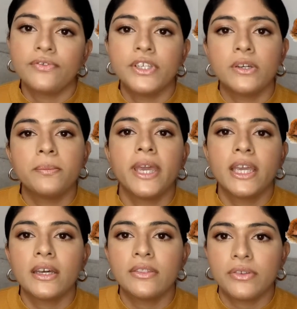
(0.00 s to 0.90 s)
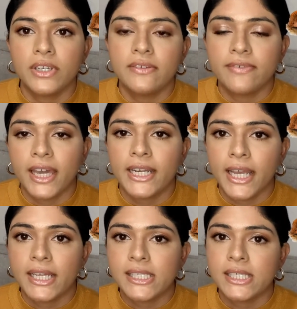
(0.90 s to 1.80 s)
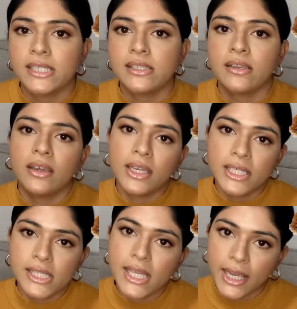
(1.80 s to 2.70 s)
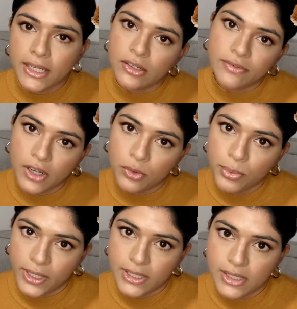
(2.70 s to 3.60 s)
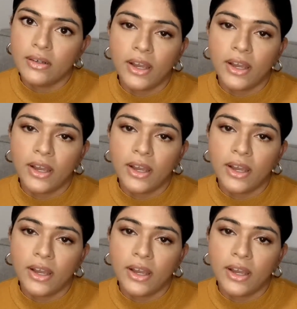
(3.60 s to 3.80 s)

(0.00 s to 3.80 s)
the omega-3 fatty acids inside of our brains.